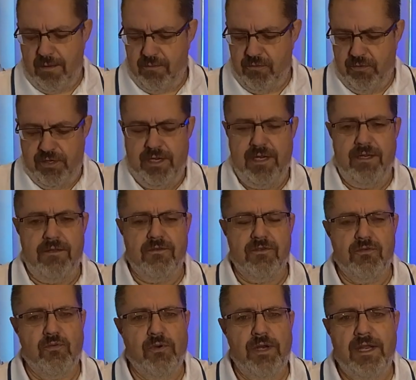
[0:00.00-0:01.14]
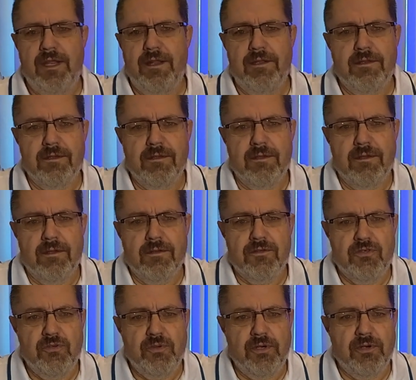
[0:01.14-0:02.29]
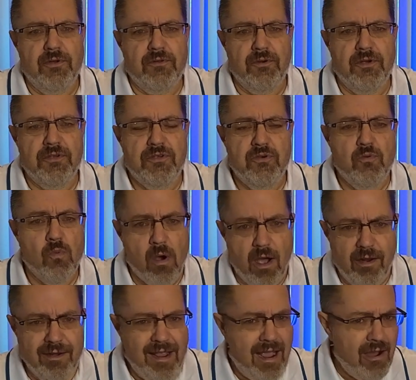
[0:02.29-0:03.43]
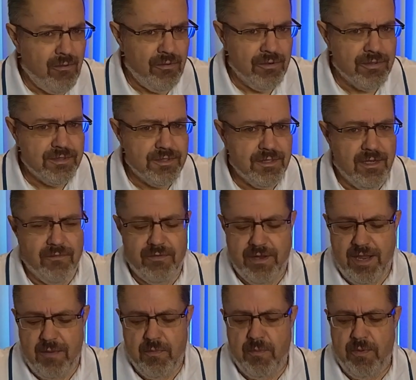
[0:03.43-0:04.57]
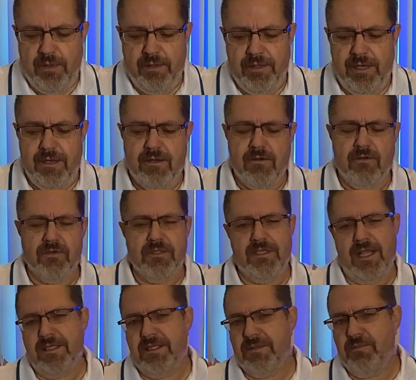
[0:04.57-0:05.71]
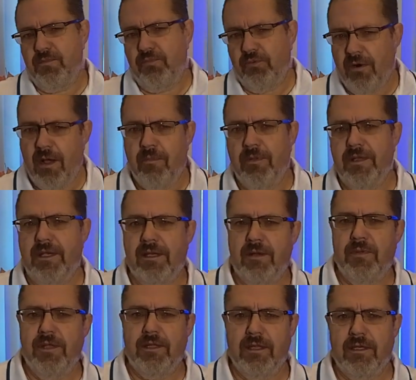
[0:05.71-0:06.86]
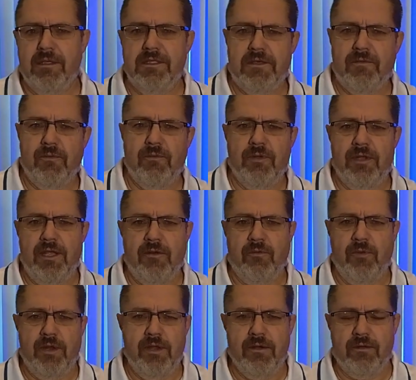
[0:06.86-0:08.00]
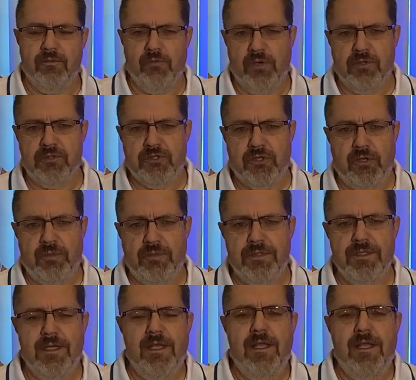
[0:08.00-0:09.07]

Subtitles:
You're getting 232 watt hours of capability. Of course, that's probably going to be a little different when in real terms.